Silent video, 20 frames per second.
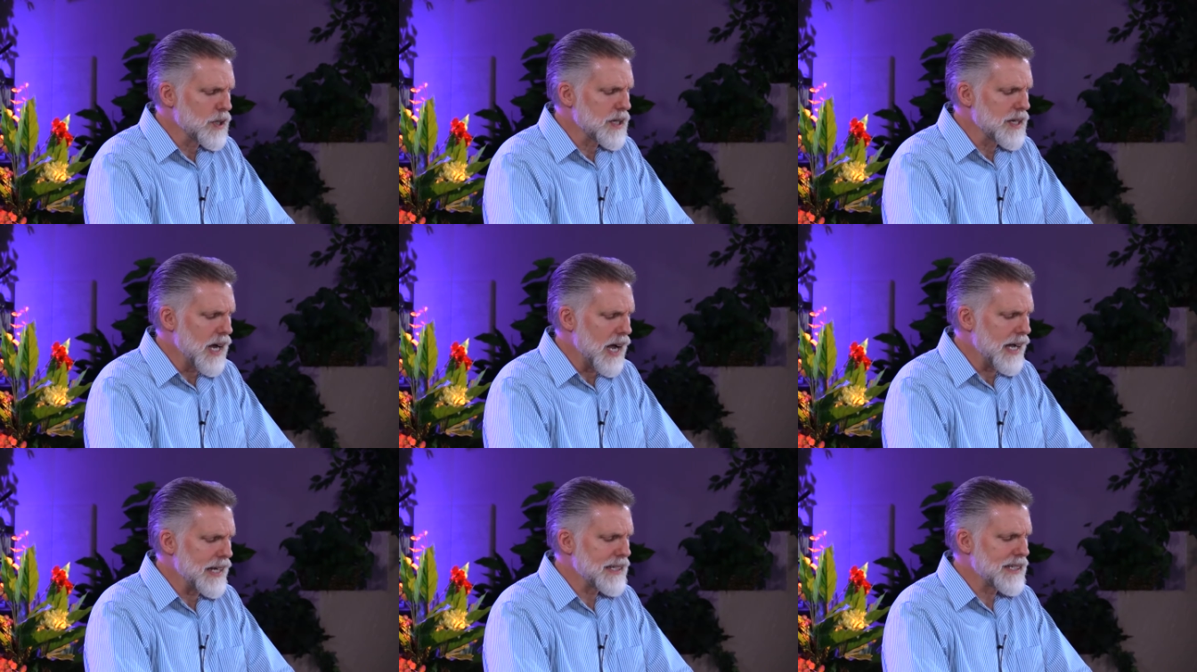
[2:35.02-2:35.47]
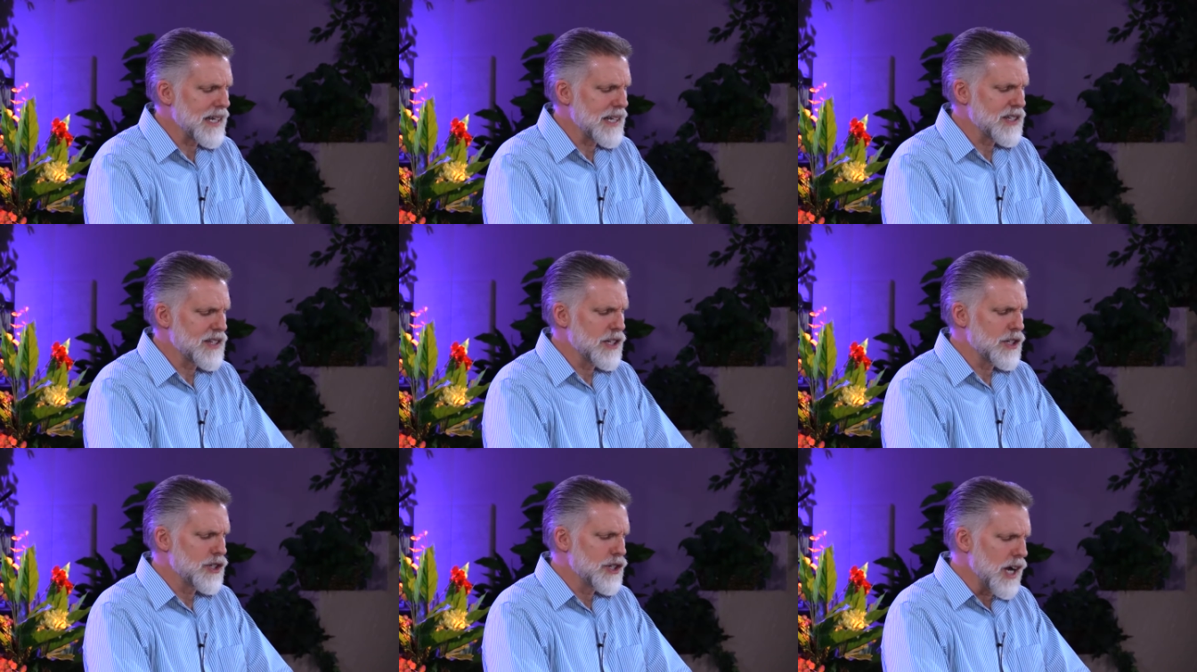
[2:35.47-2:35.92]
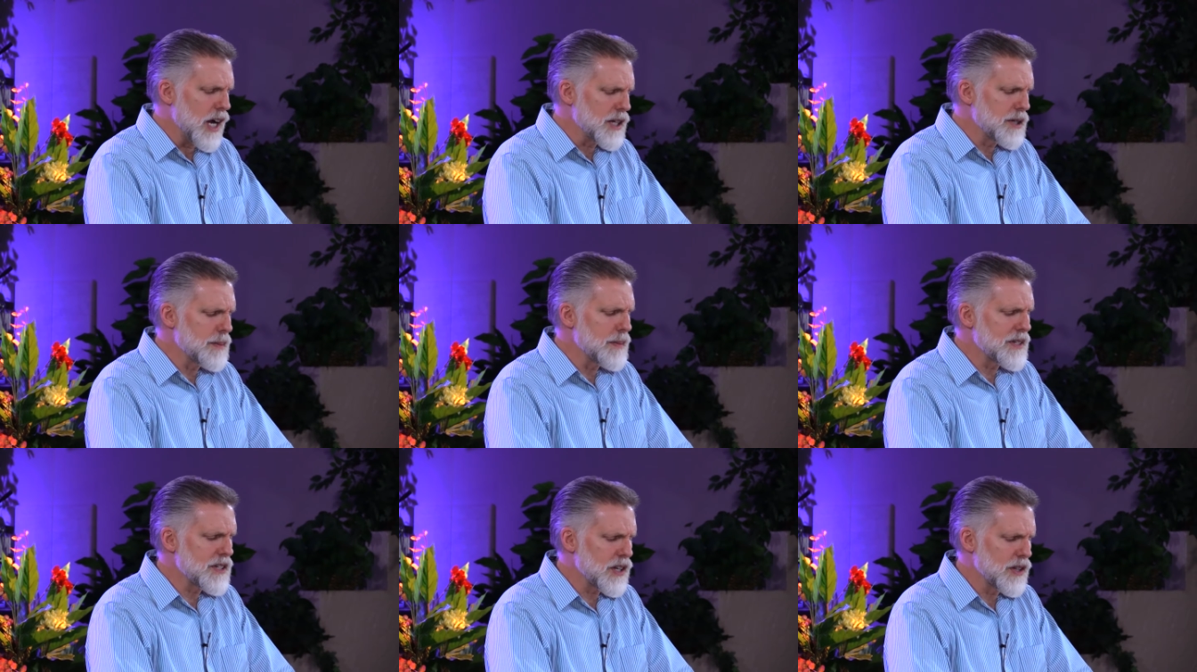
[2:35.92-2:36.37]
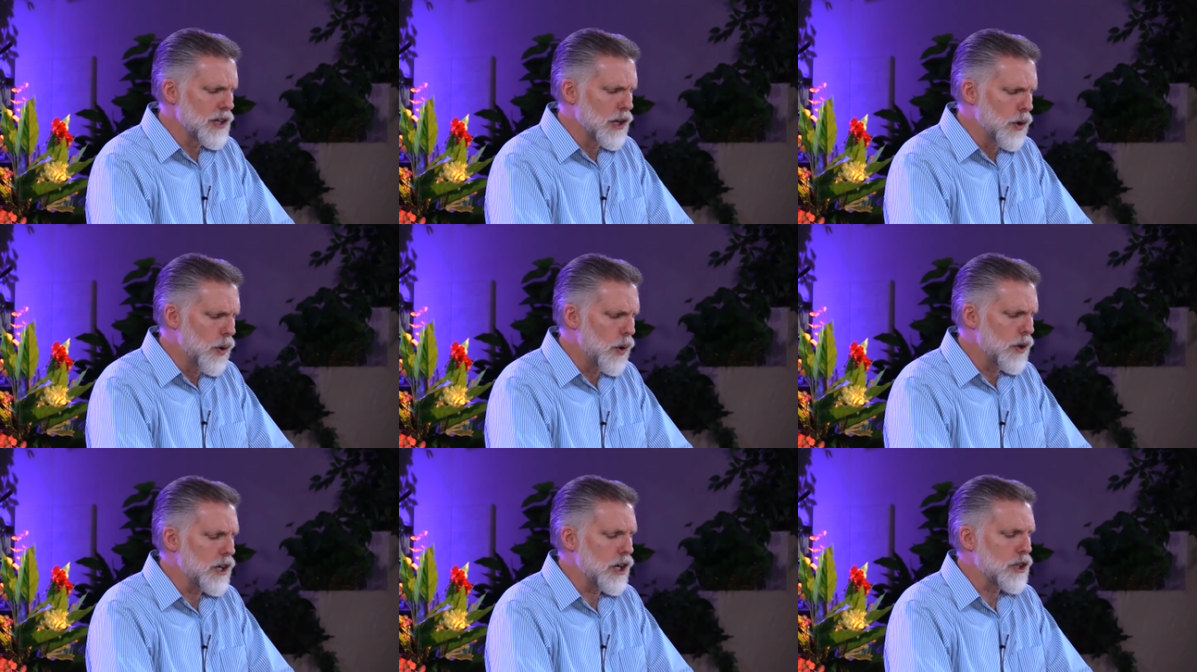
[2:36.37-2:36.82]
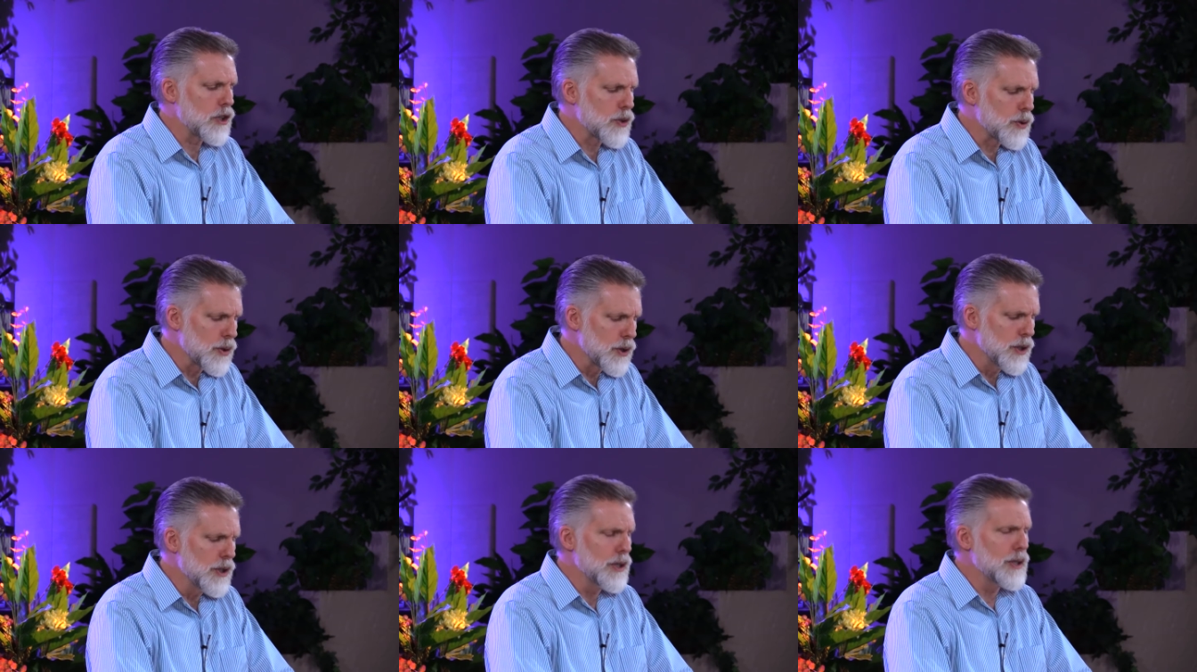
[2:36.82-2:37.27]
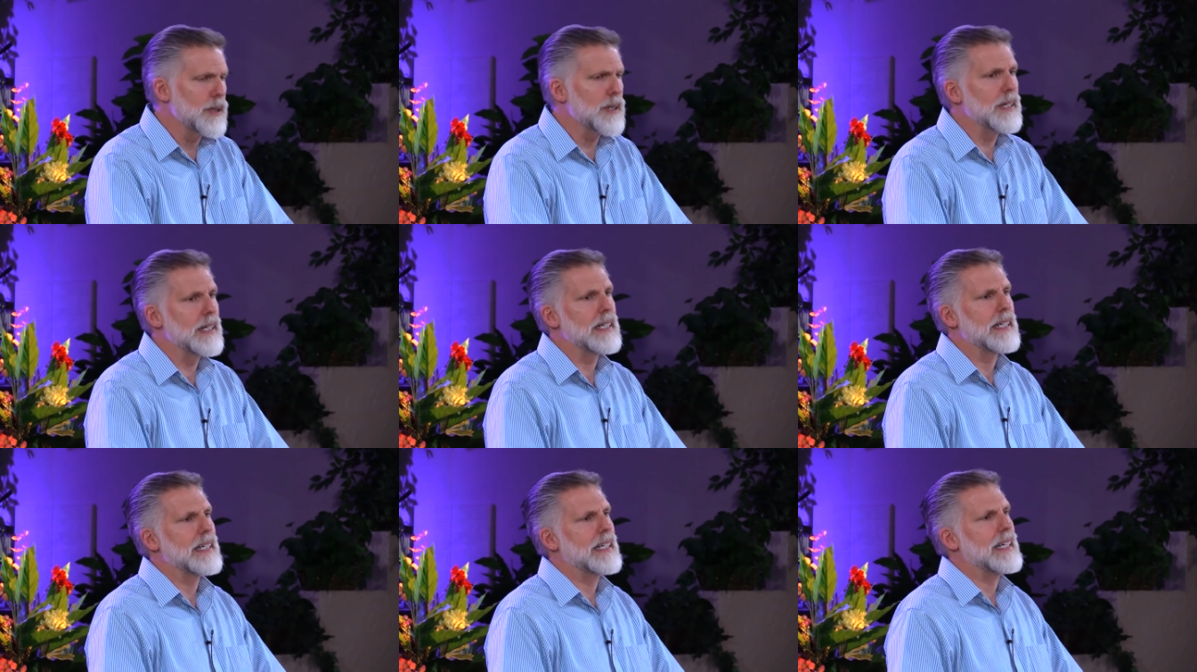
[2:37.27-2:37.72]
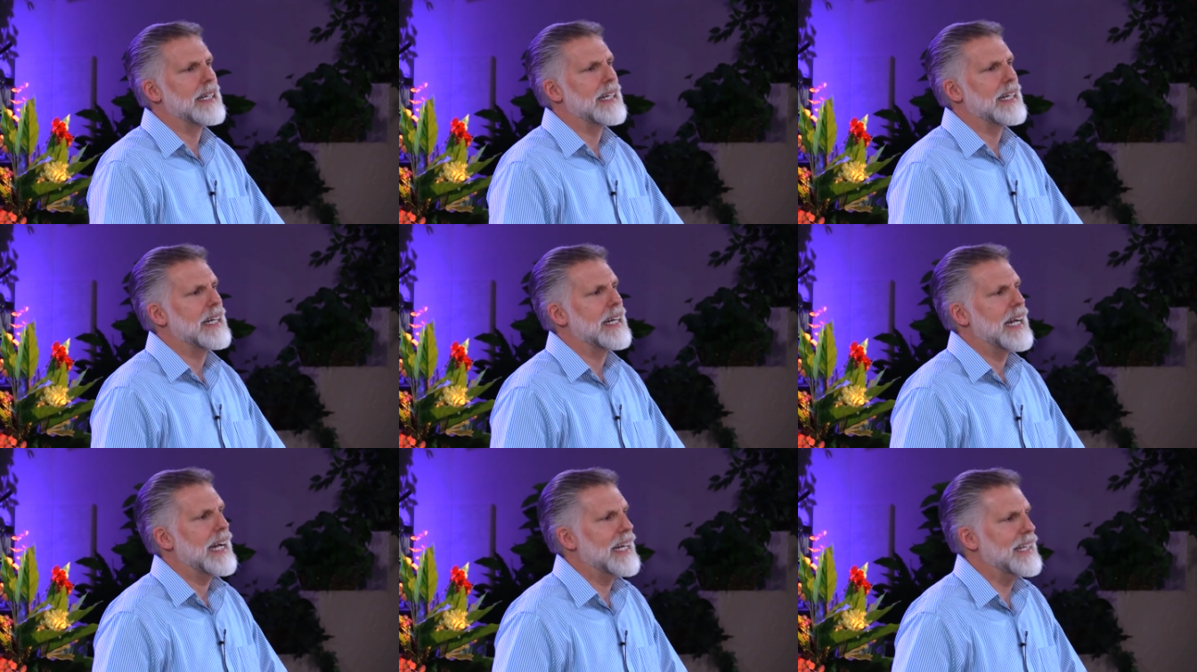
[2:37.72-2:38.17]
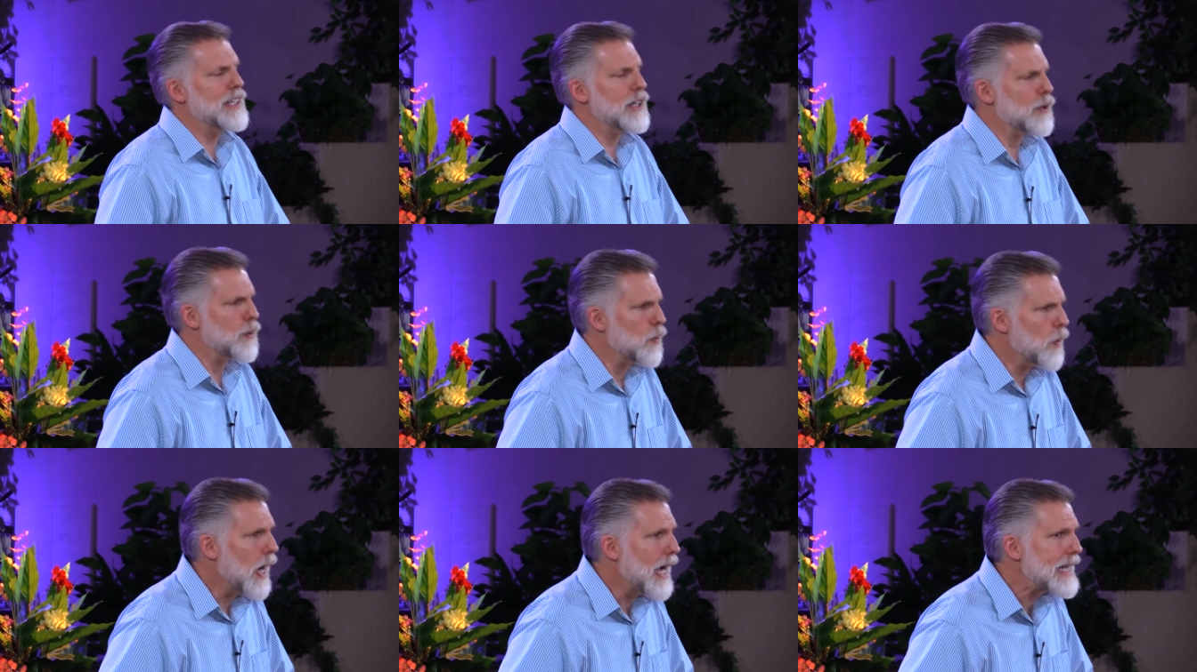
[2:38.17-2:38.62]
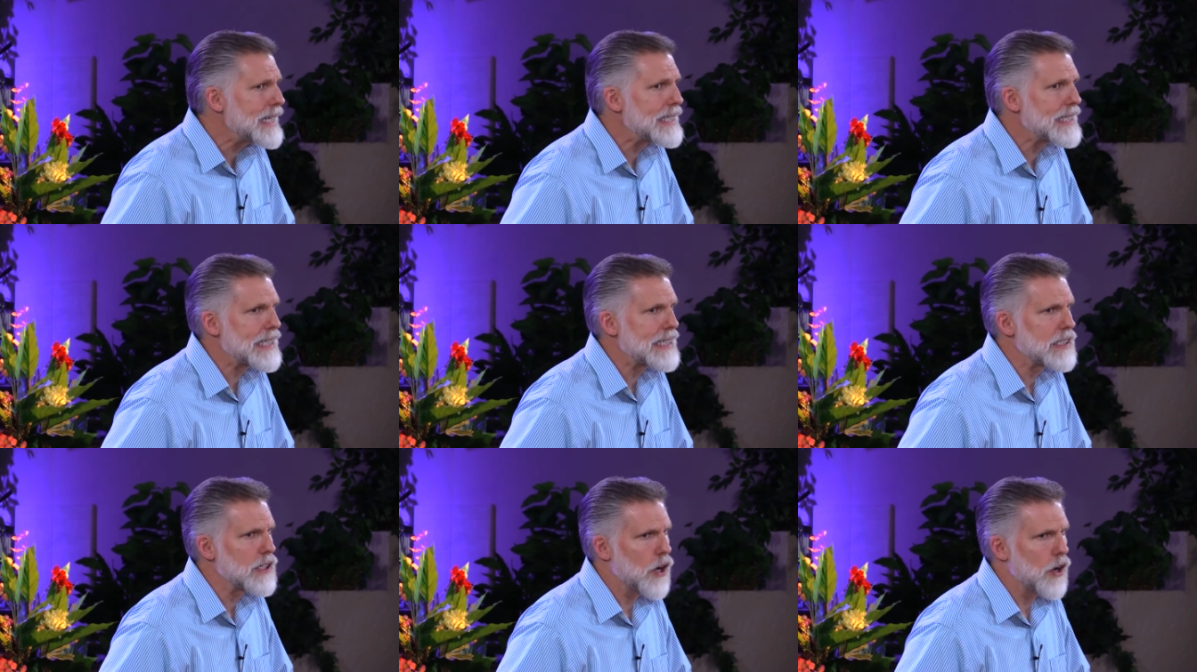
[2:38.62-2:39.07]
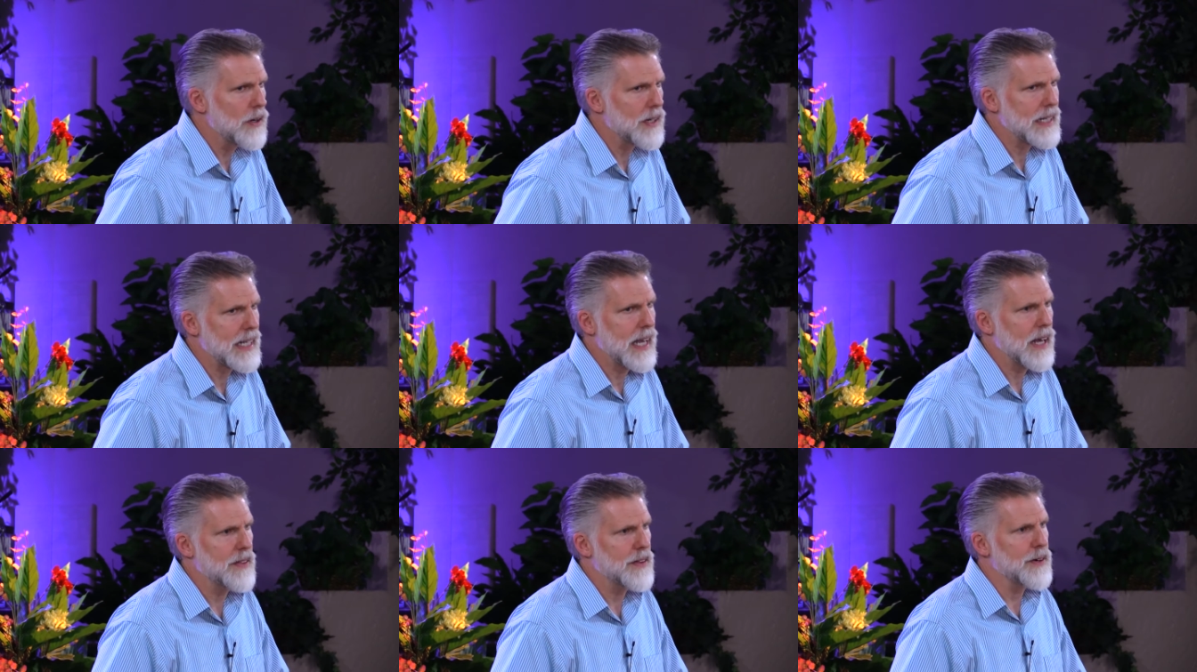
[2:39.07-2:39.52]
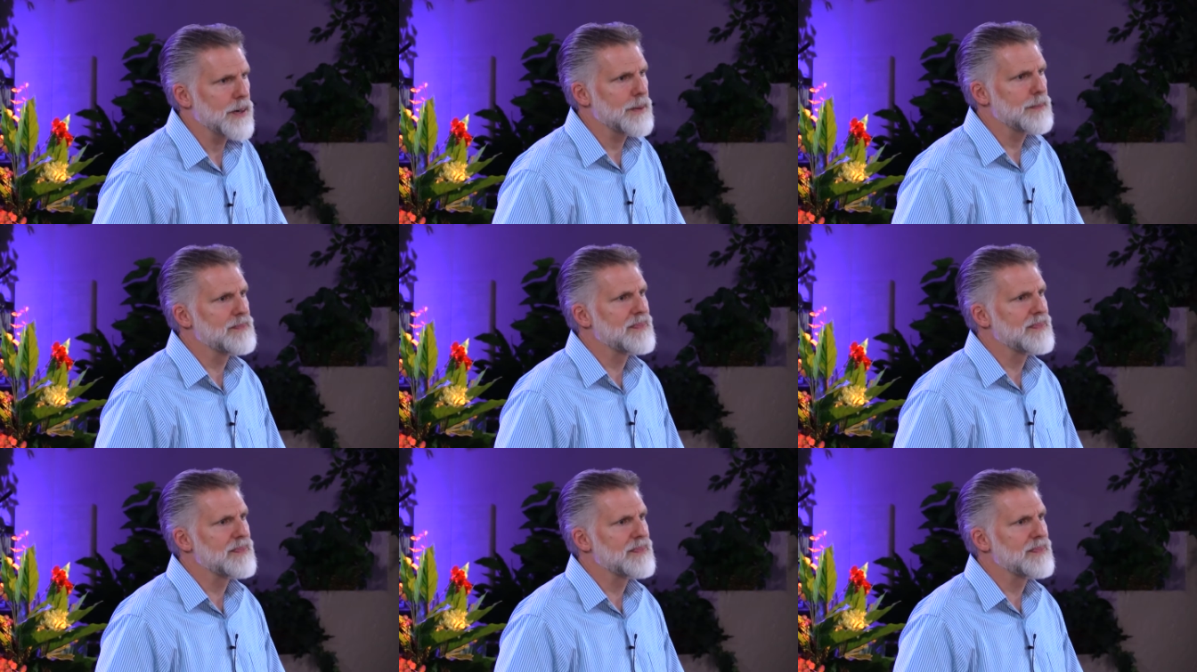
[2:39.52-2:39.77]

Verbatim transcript: 9 says, The judgments of the Lord are true and they're righteous altogether.